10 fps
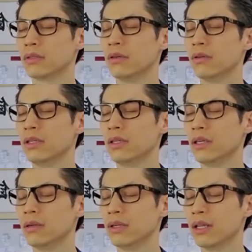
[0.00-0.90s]

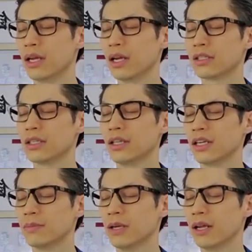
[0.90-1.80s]
Slowly and relax and
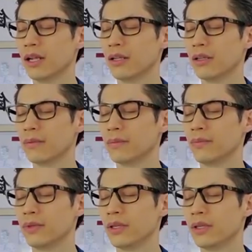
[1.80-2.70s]
expand.
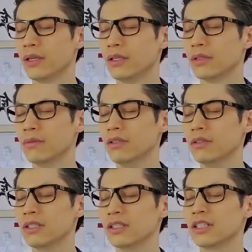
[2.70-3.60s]
So we're
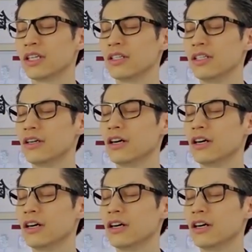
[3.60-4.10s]
doing exactly